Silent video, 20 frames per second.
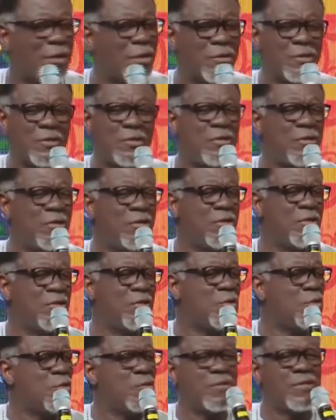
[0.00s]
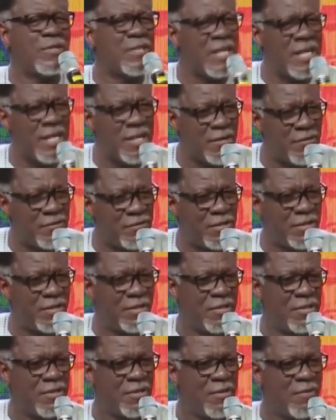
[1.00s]
because you
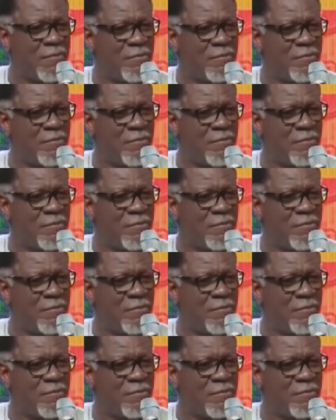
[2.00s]
served,